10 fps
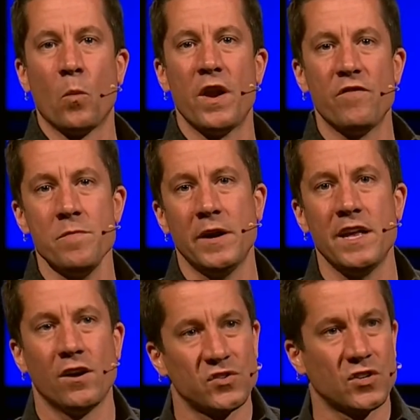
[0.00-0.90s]
what
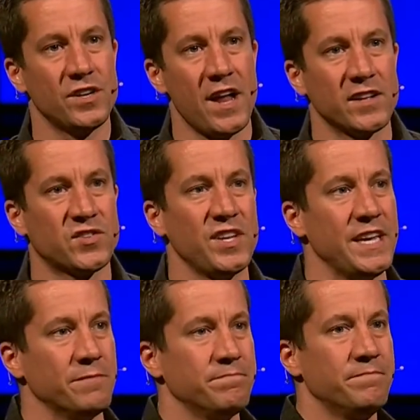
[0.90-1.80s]
everybody else could not
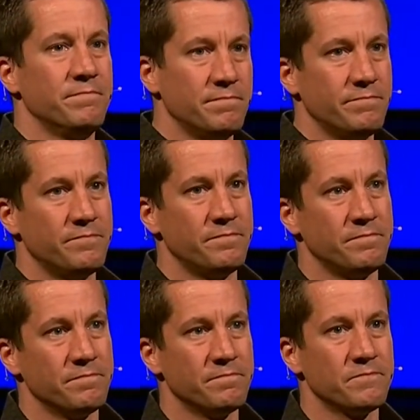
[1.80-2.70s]
see
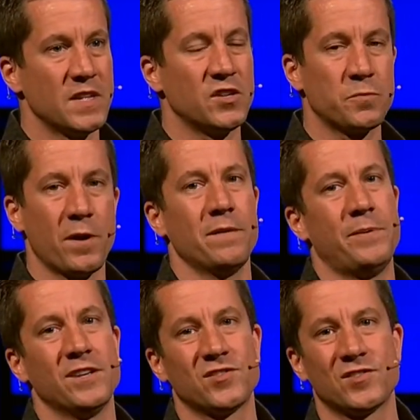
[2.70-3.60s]
that his
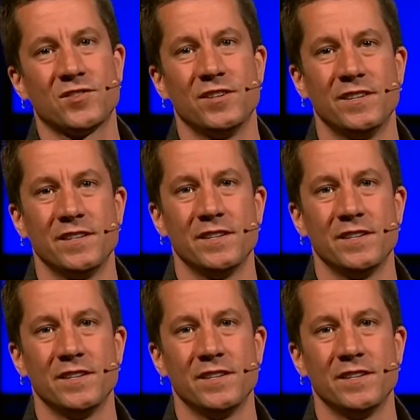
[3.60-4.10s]
purpose